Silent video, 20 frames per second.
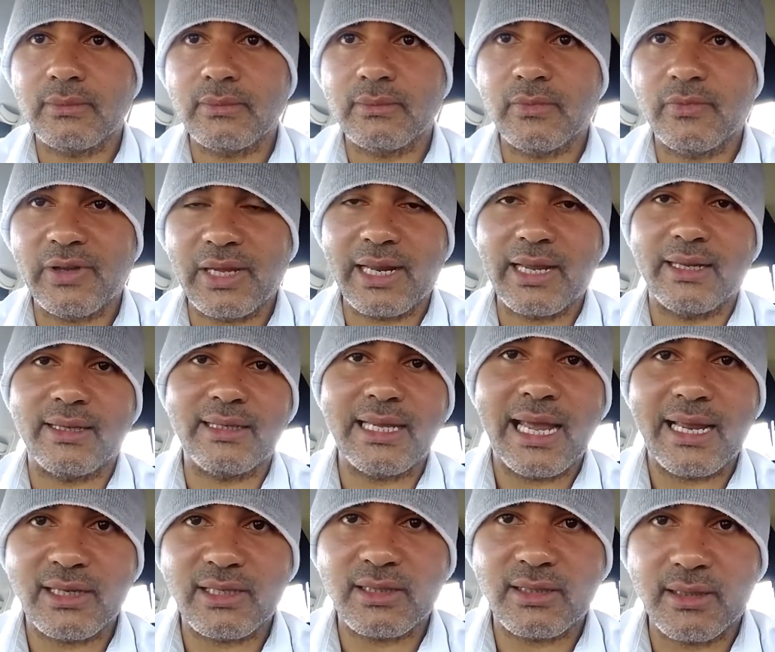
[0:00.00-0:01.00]
Very
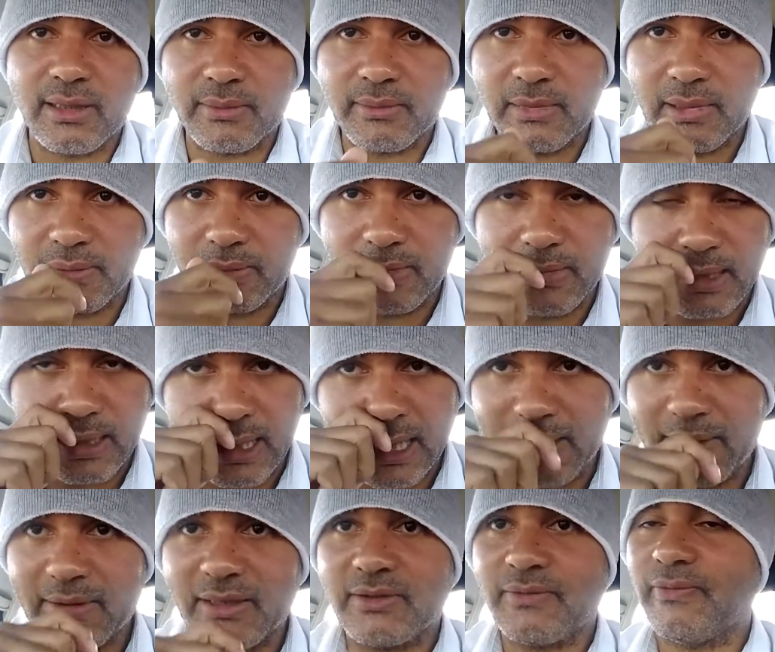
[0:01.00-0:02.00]
intense. The
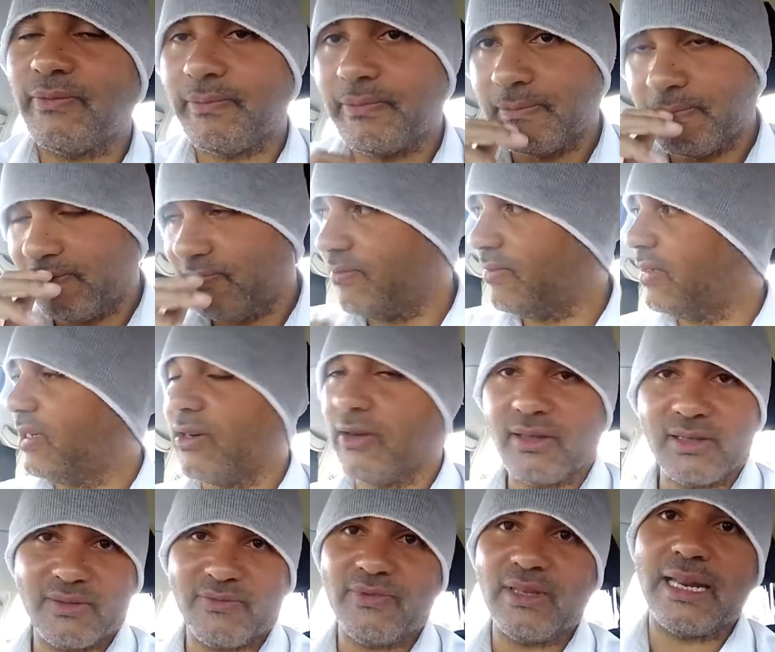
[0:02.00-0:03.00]
light is, you know,
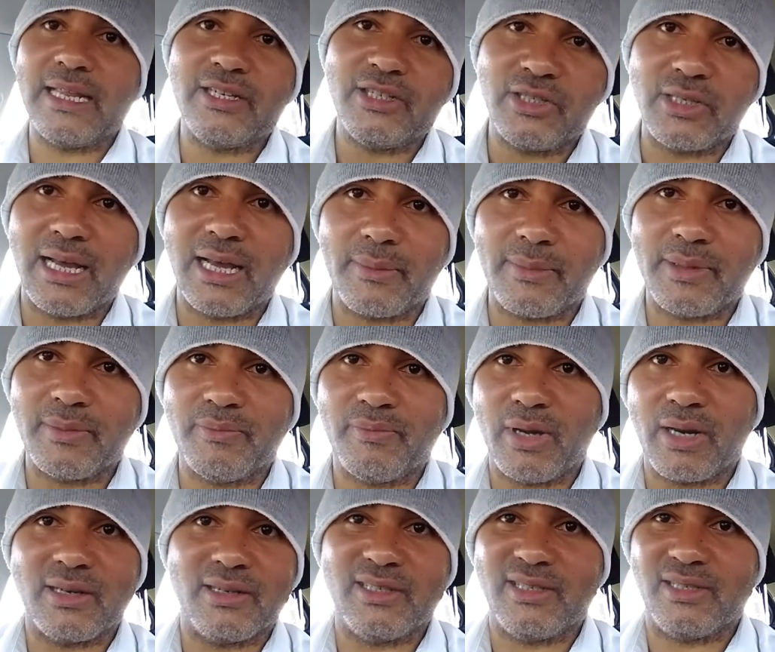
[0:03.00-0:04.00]
it's very sharp. It
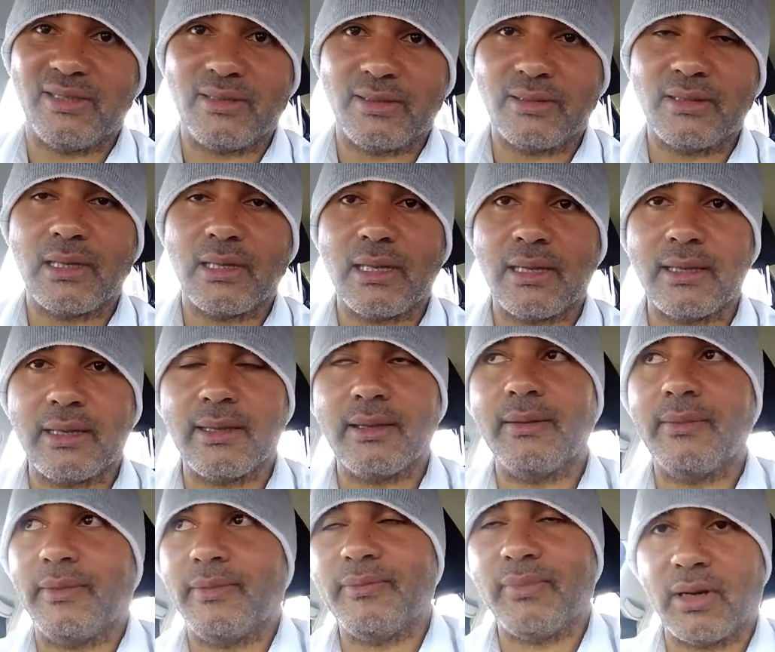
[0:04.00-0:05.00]
burns. It's like
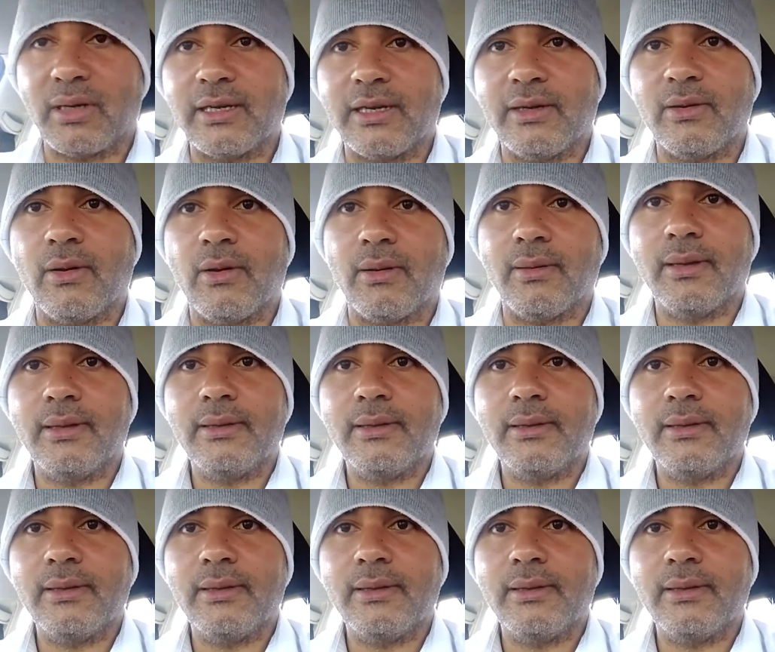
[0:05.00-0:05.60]
burning hot.